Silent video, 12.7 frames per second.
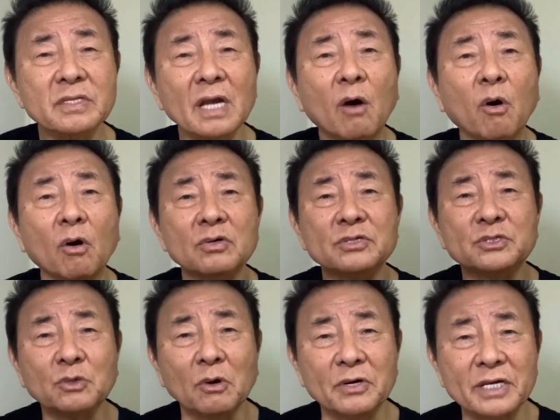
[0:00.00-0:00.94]
whole
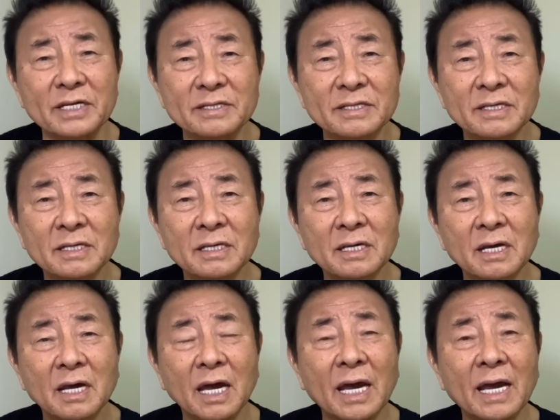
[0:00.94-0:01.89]
story.
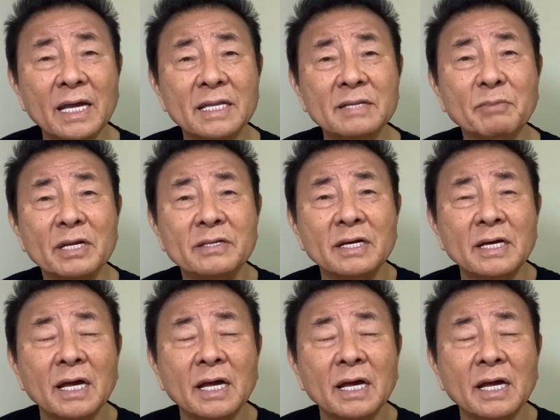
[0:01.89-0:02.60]
But